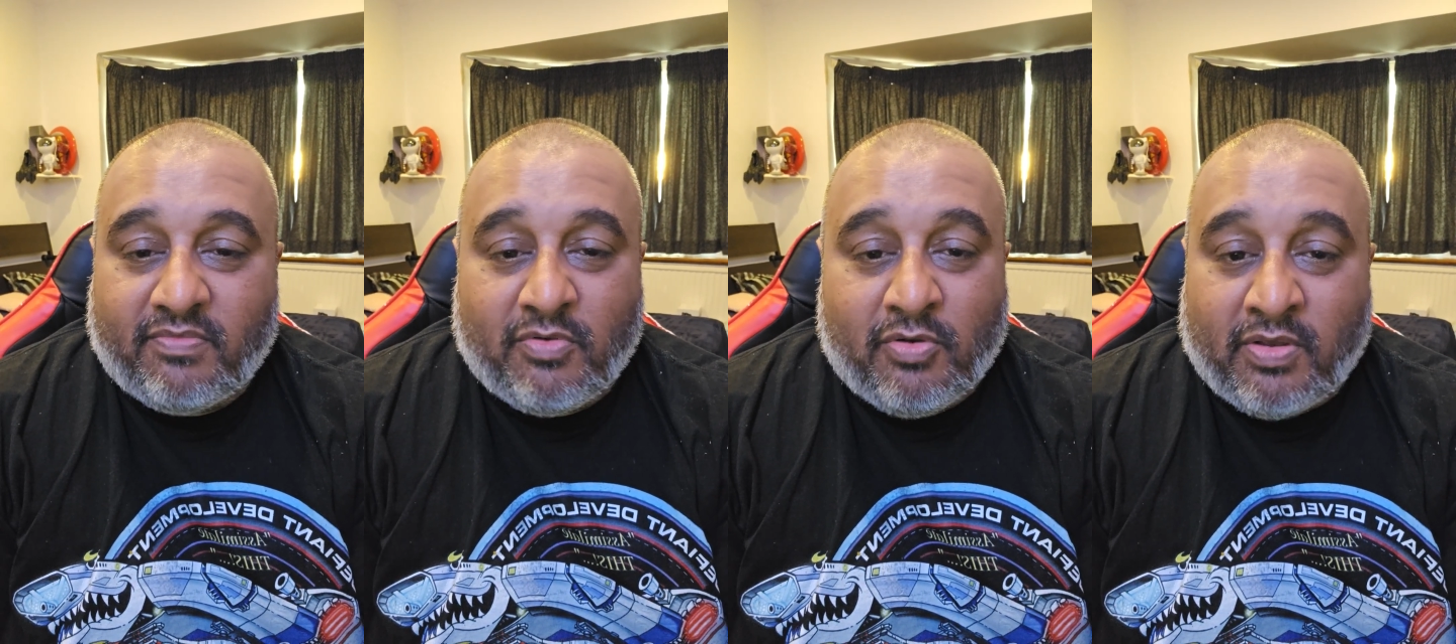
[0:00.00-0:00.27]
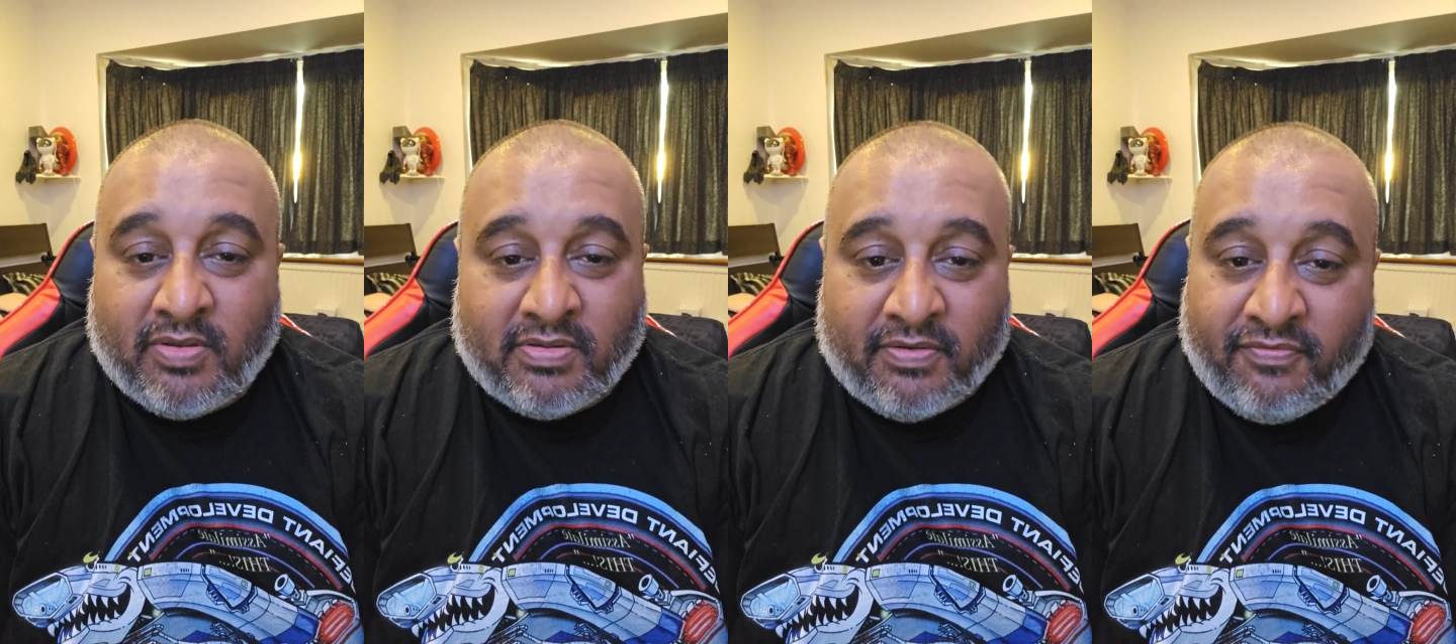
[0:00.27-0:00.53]

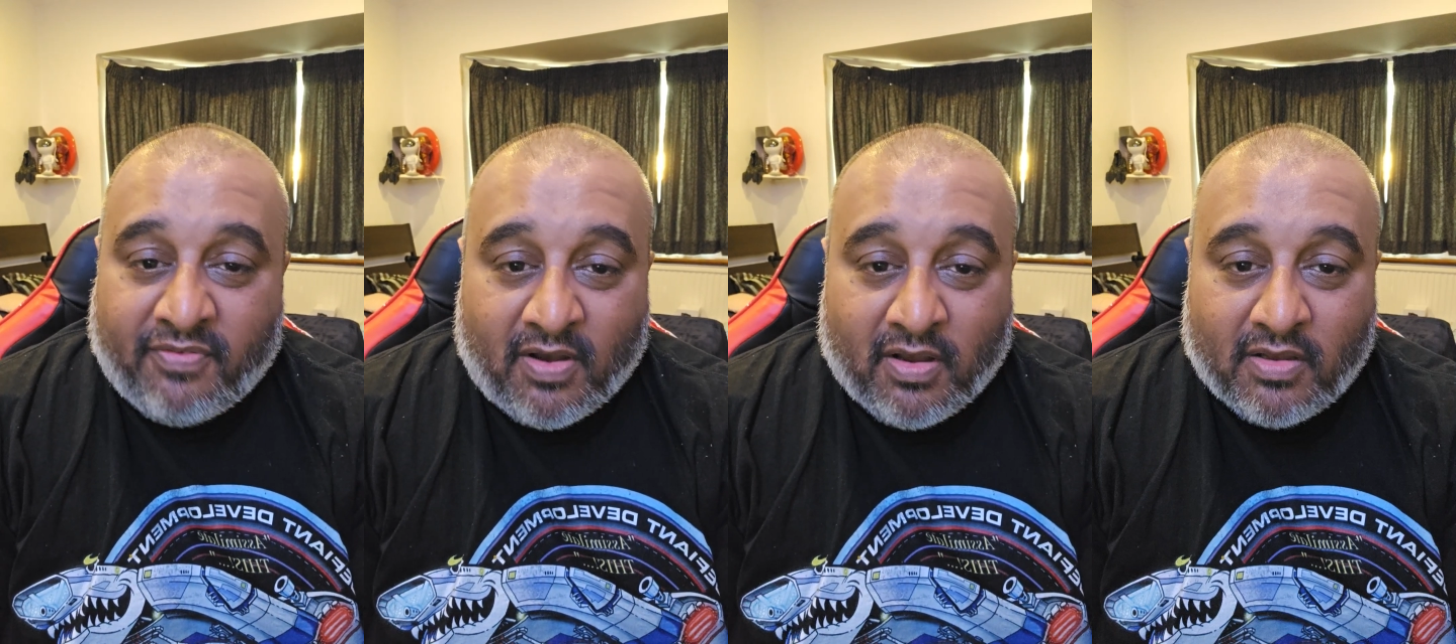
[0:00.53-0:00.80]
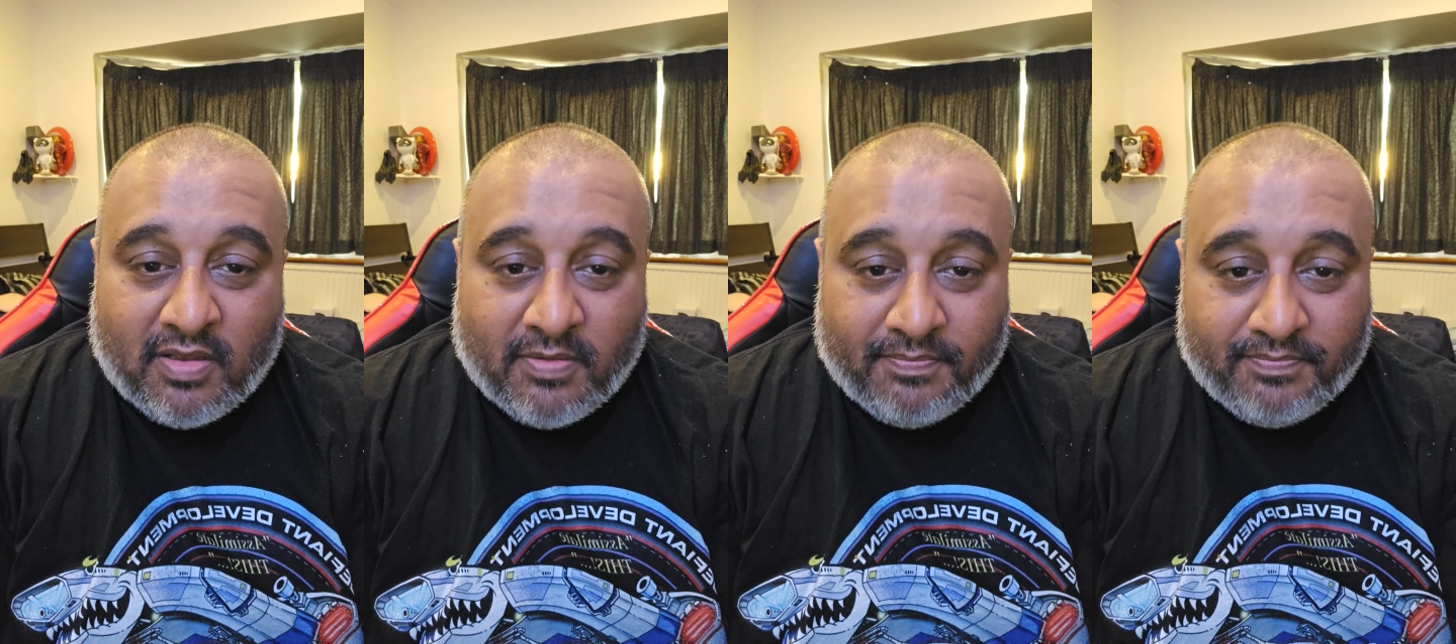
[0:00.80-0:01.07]
Who gives a
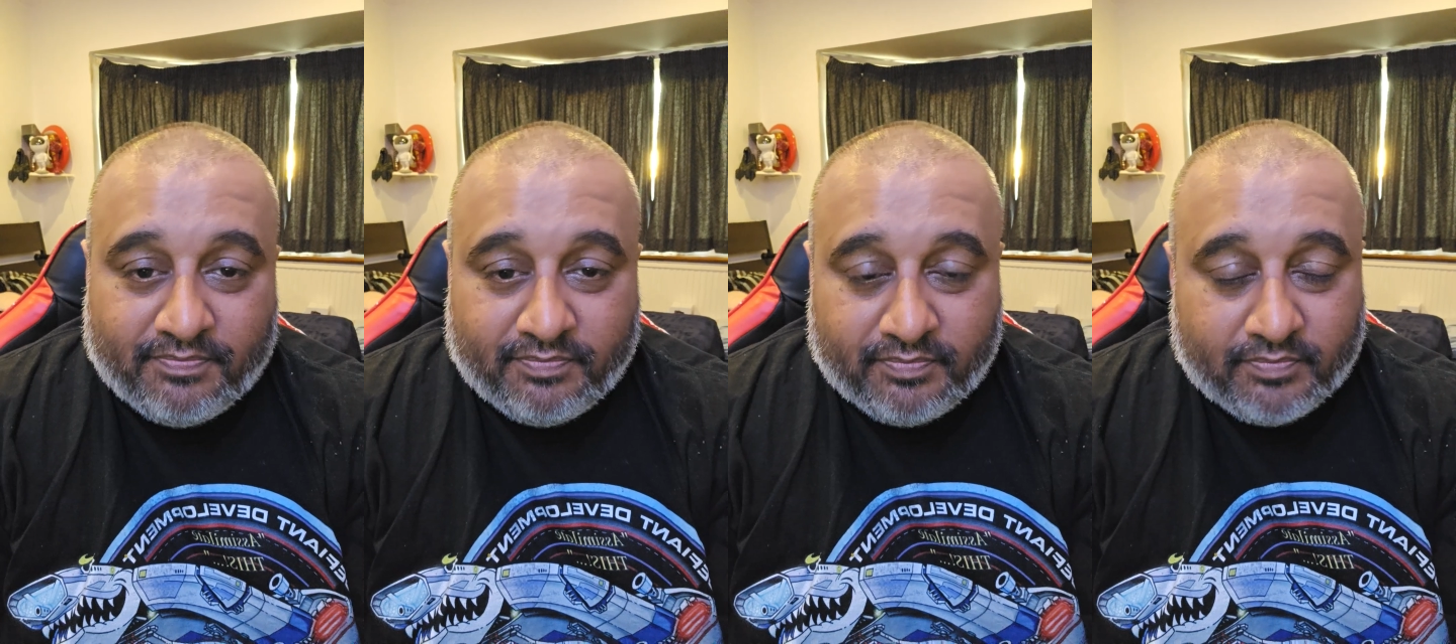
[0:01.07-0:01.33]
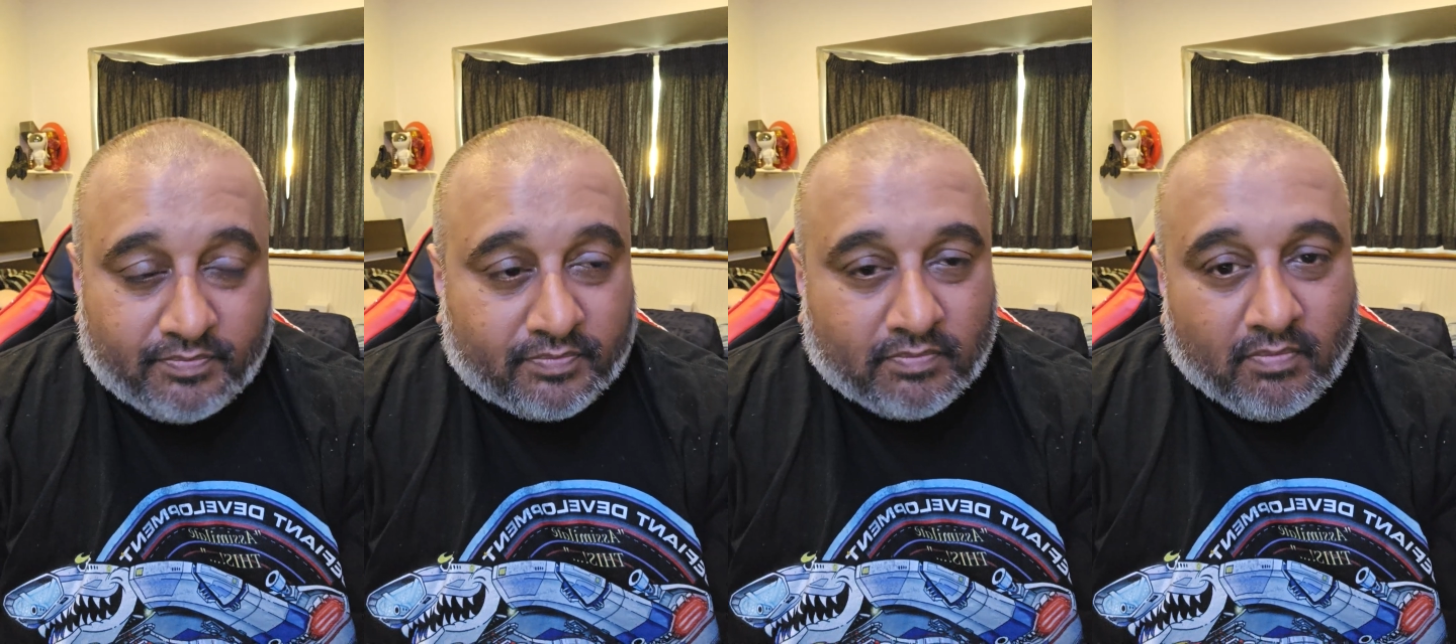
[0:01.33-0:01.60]
fuck?
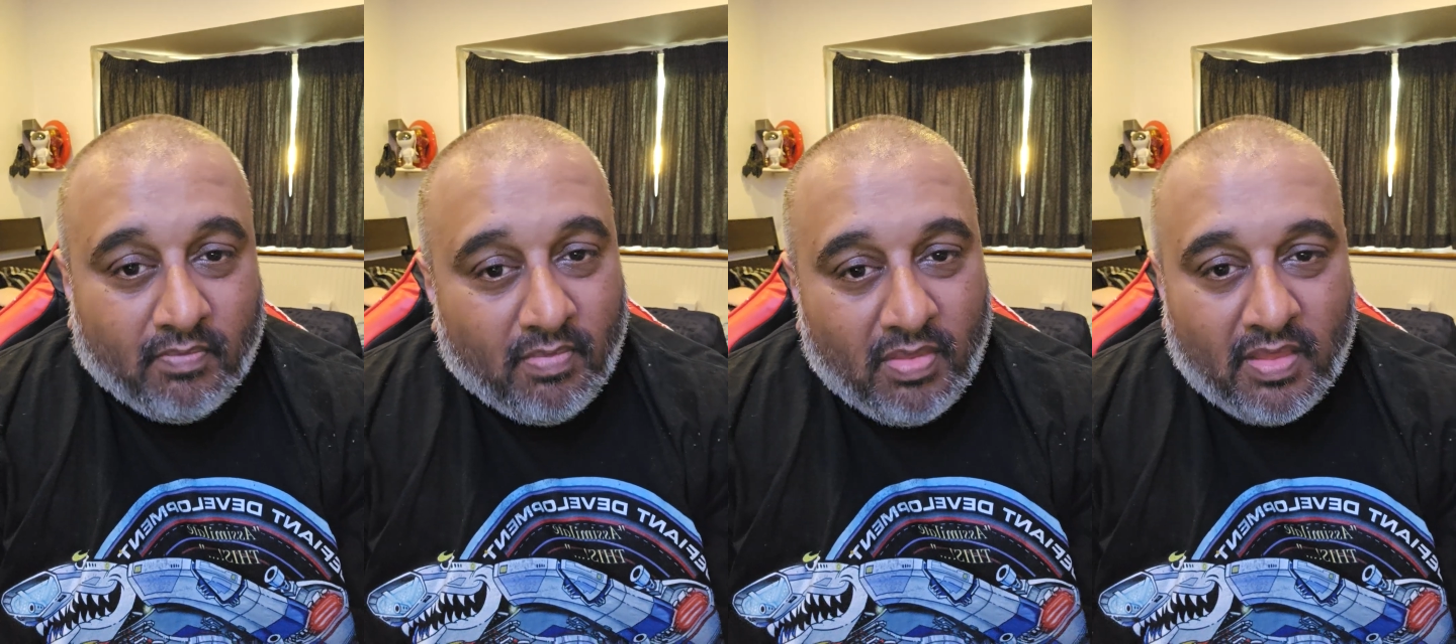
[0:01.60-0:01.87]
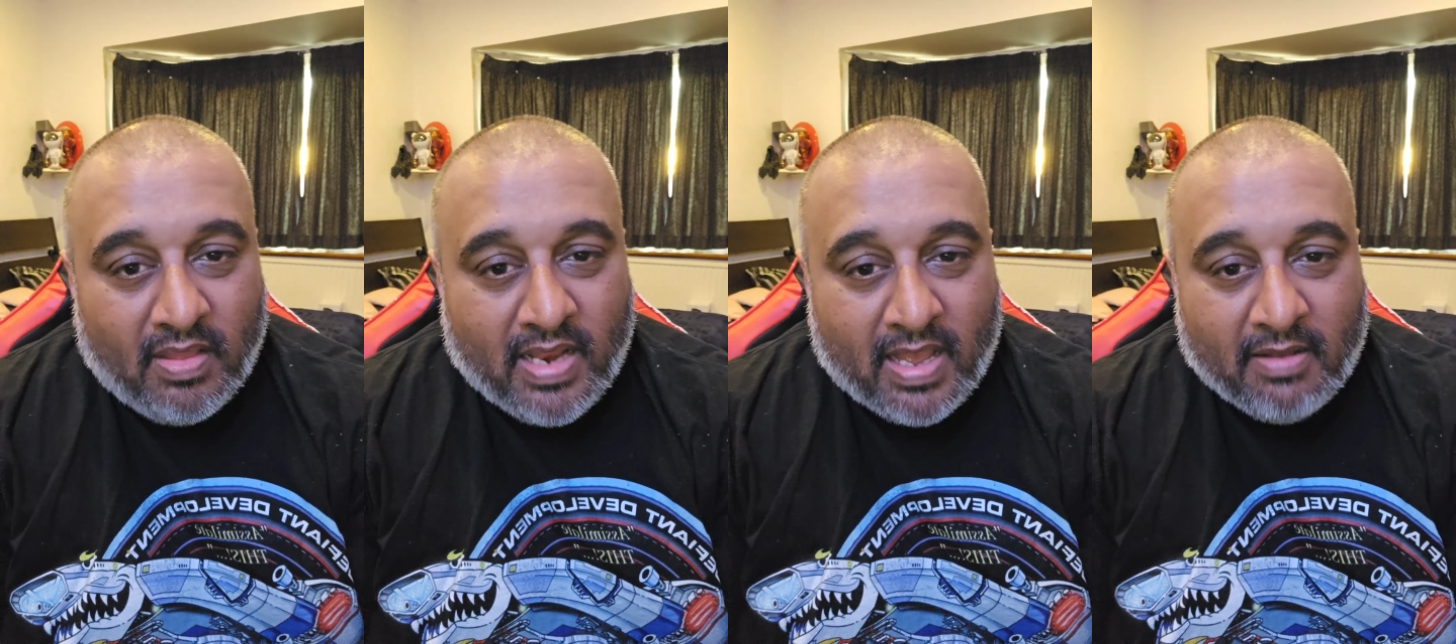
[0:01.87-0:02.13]

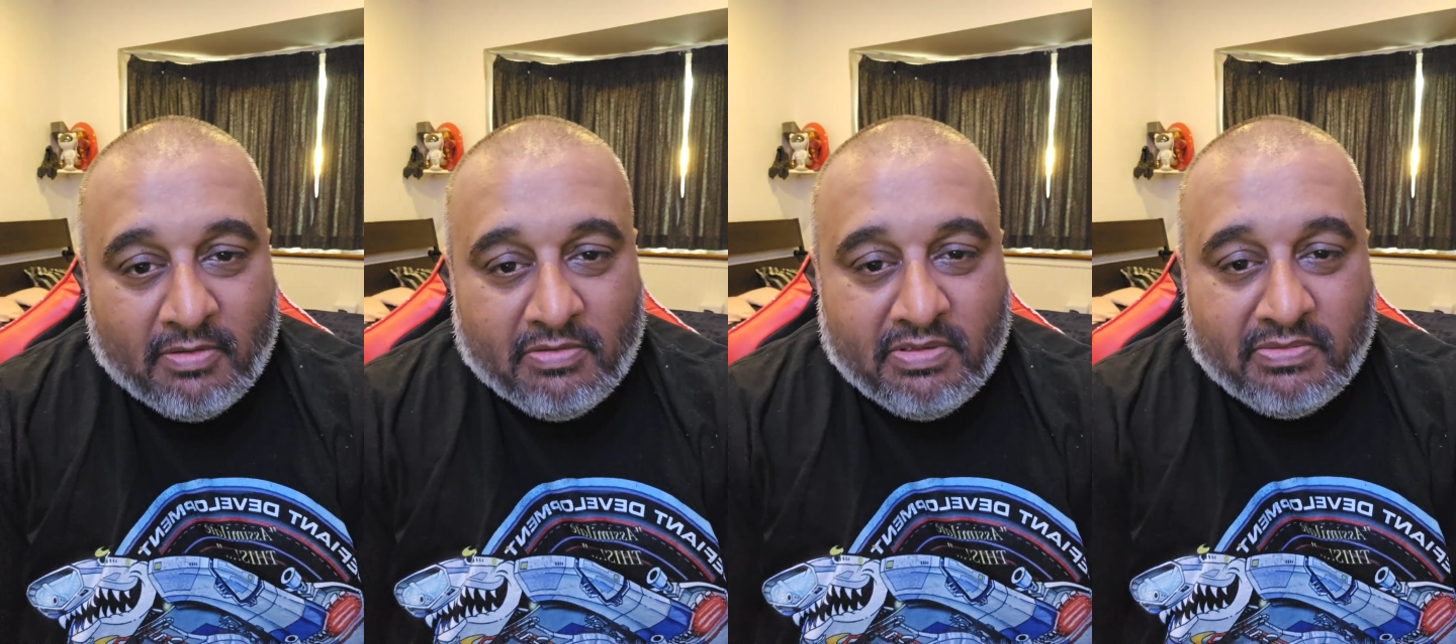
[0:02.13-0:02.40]
Now,